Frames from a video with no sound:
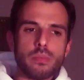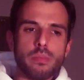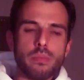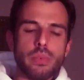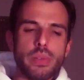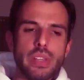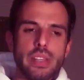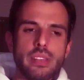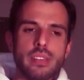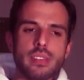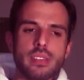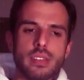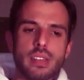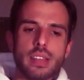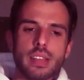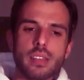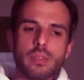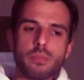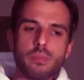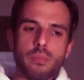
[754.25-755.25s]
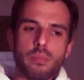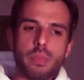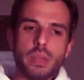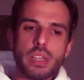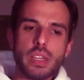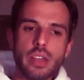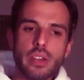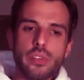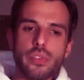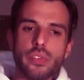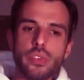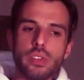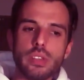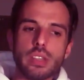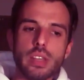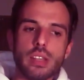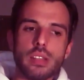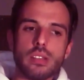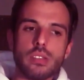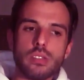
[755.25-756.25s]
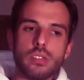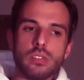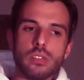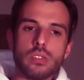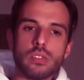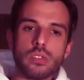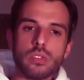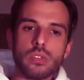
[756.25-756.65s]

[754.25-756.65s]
please be careful that,